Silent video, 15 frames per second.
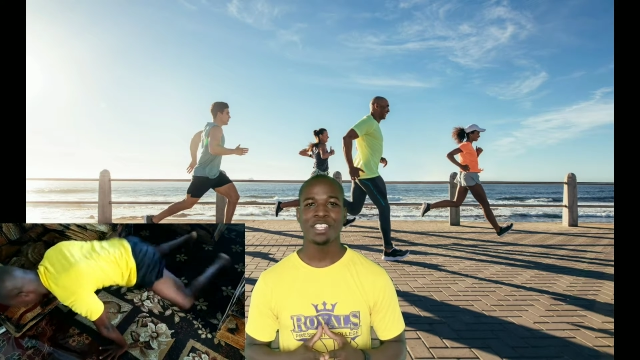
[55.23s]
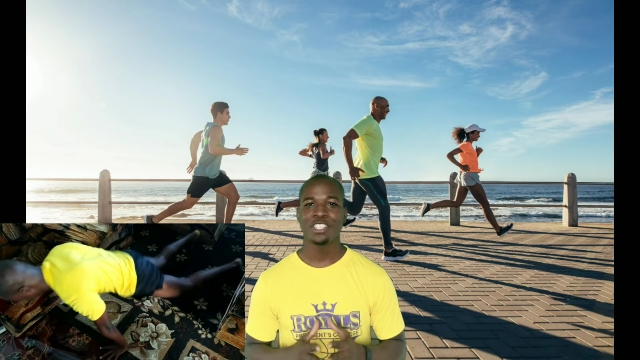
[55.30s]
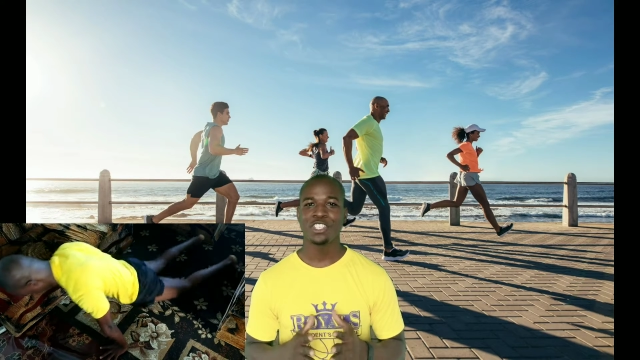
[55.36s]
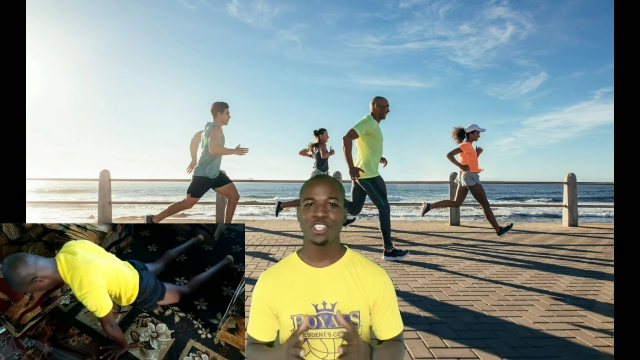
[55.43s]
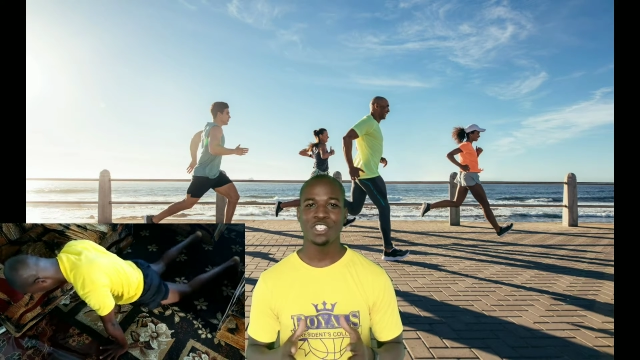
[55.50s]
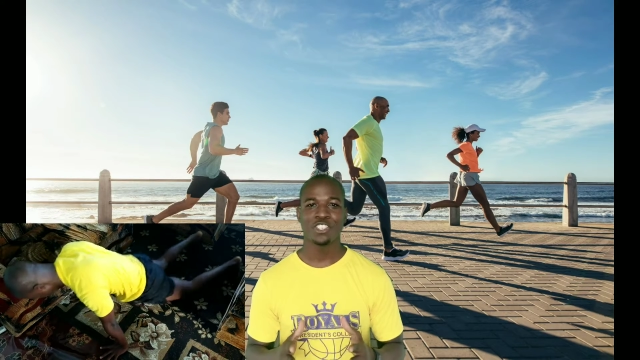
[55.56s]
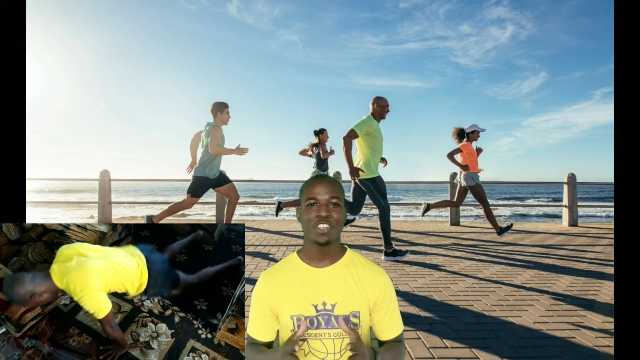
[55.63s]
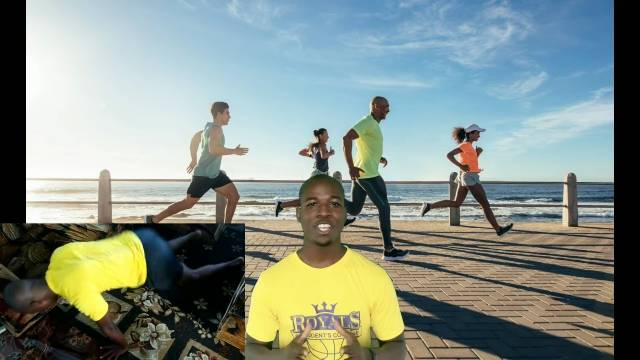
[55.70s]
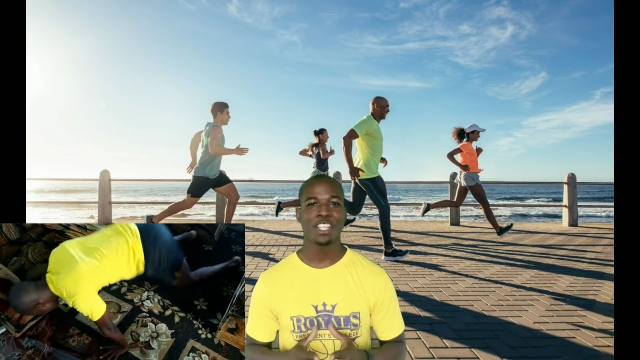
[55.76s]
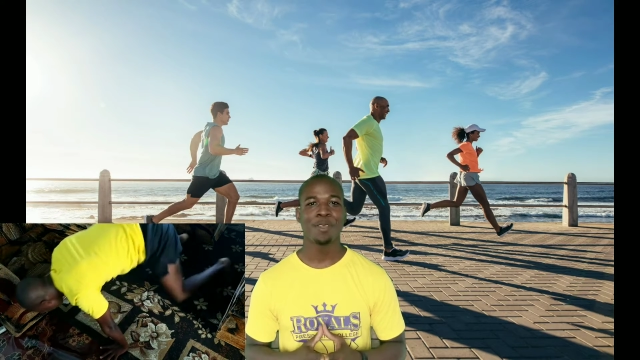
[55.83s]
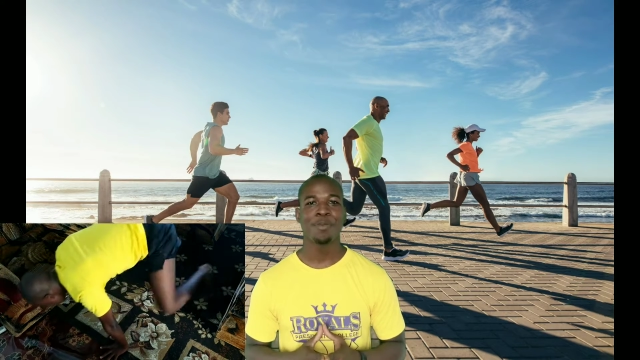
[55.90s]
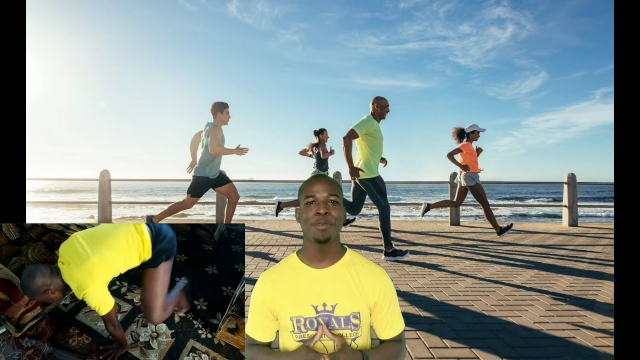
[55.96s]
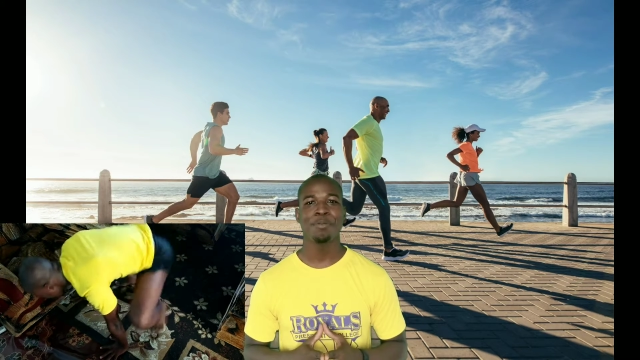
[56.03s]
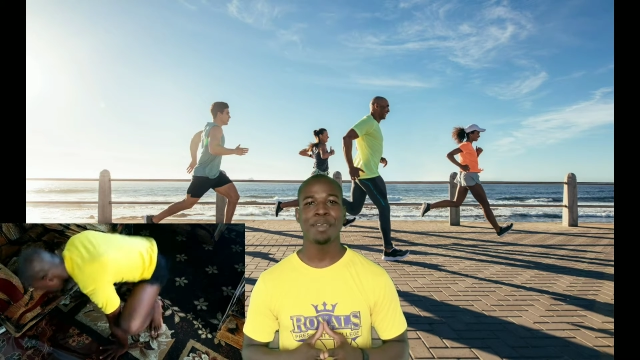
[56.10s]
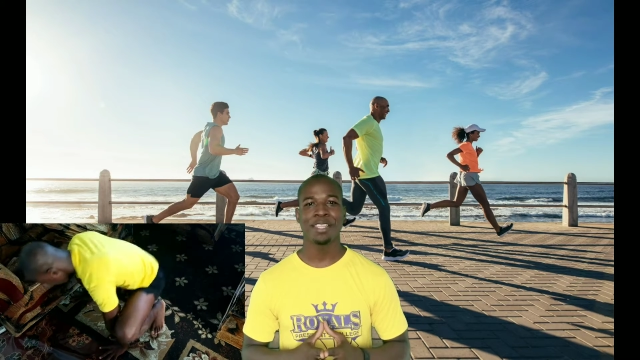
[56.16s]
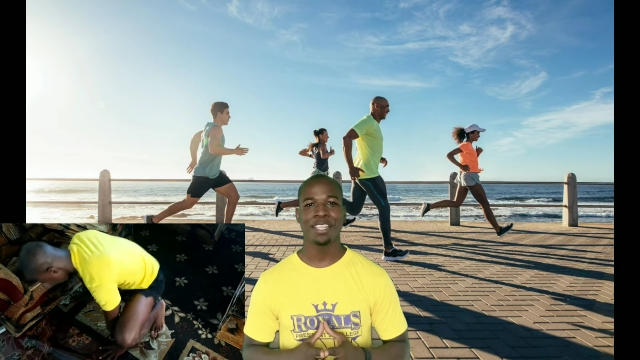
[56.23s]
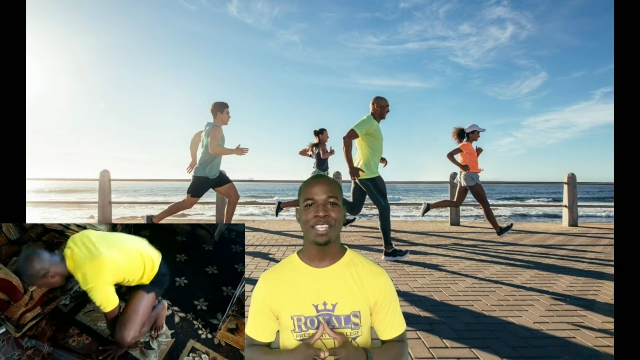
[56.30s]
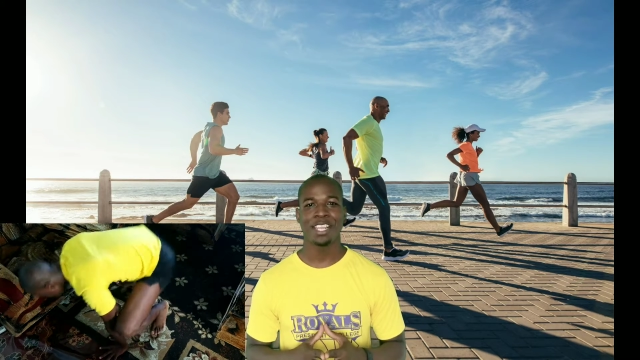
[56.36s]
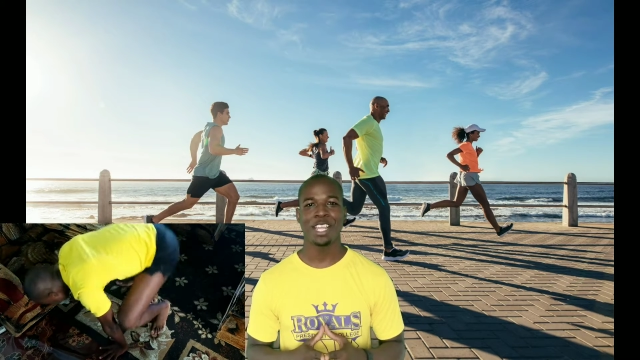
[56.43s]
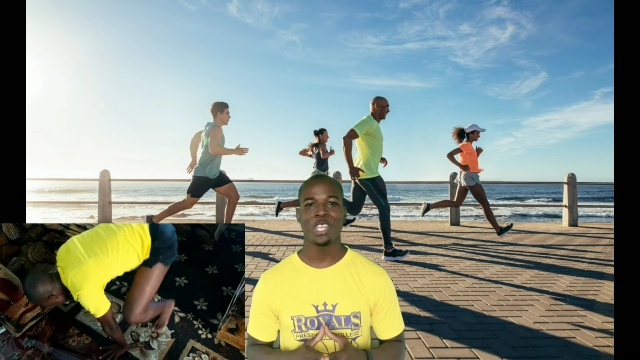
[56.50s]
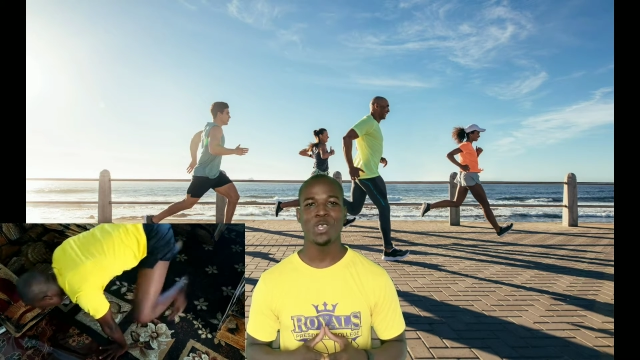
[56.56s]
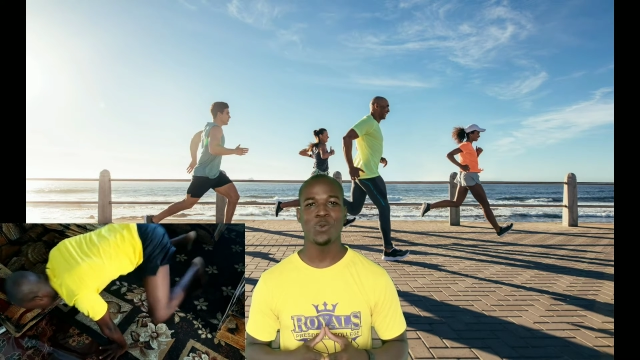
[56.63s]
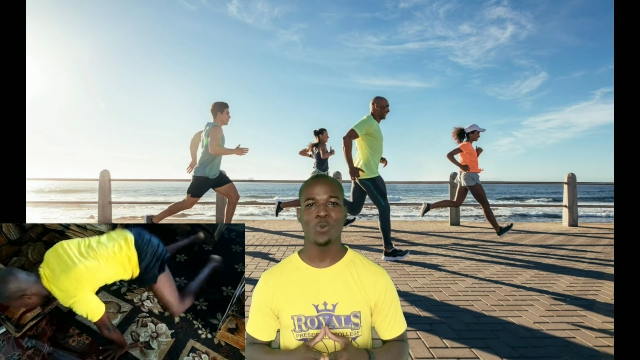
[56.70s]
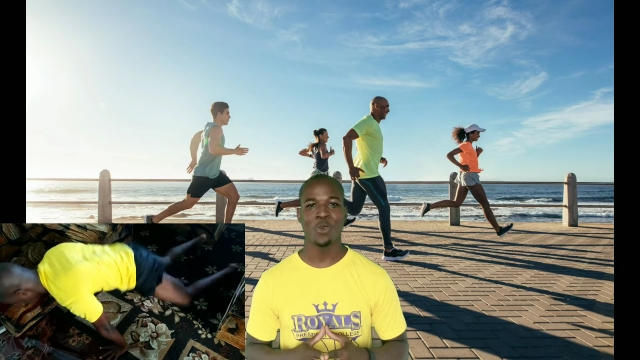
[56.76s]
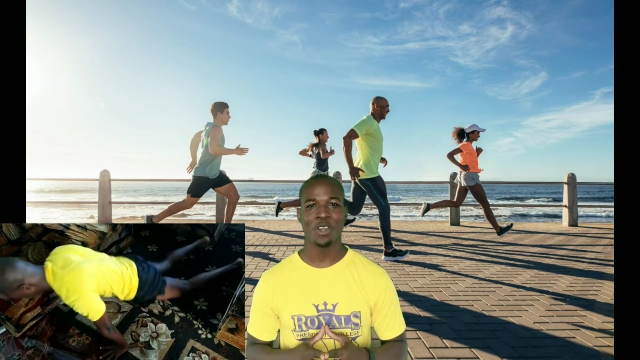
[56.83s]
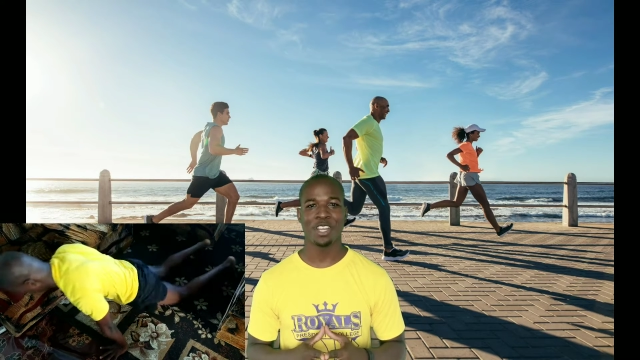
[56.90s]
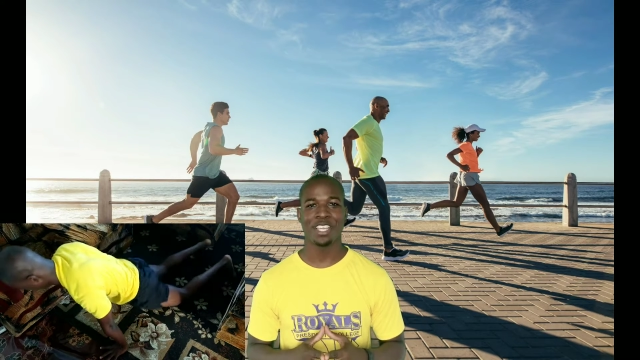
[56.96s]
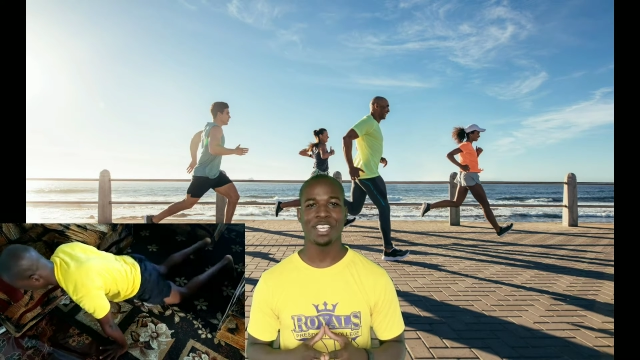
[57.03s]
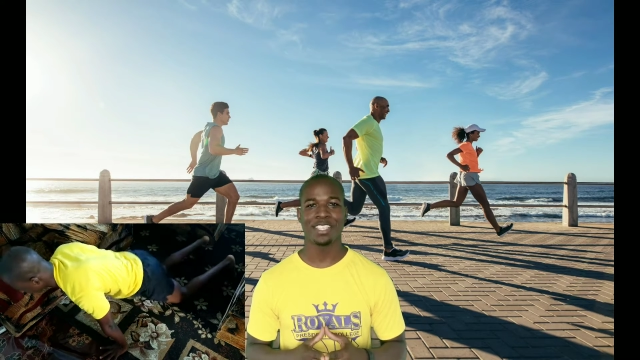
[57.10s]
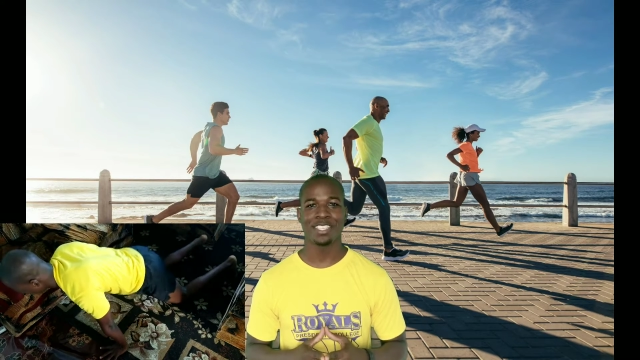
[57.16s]
just try to be better than you
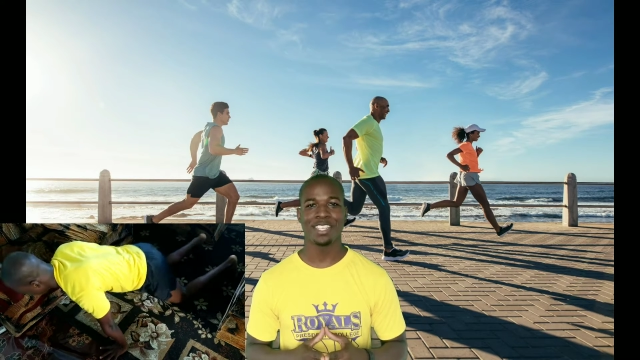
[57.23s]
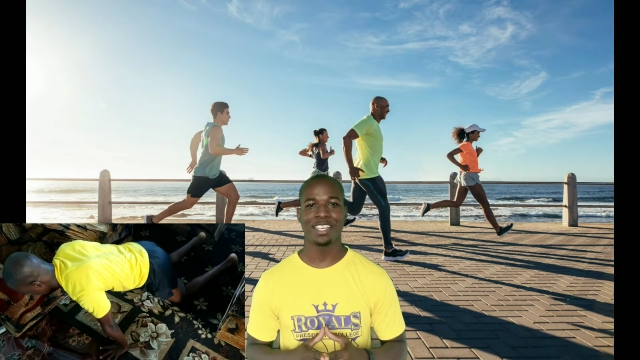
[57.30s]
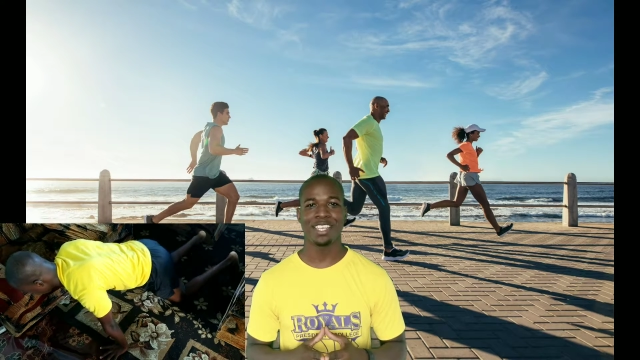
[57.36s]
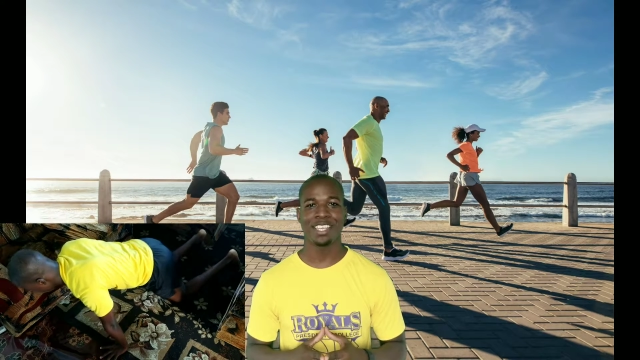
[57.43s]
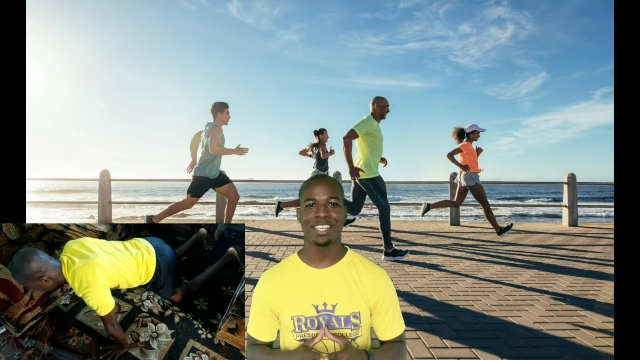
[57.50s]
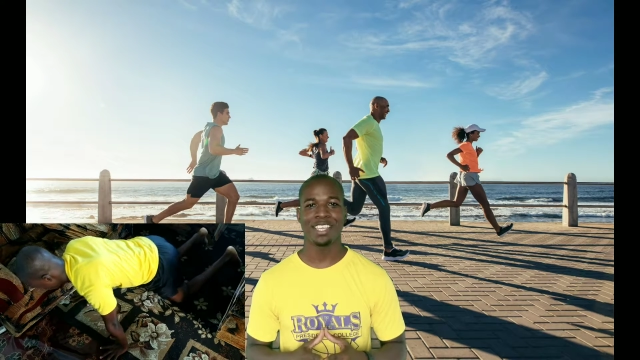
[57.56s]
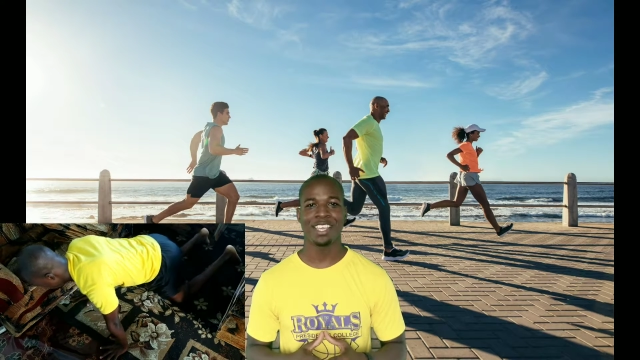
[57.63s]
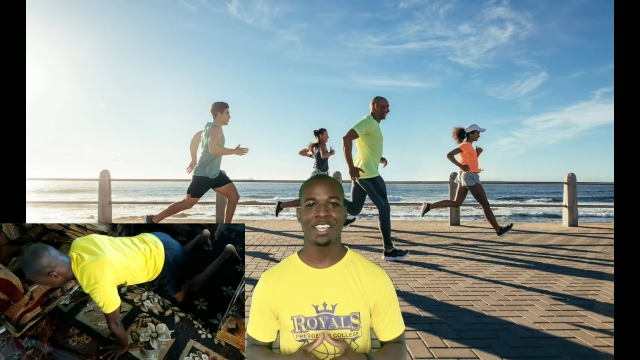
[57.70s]
were yesterday.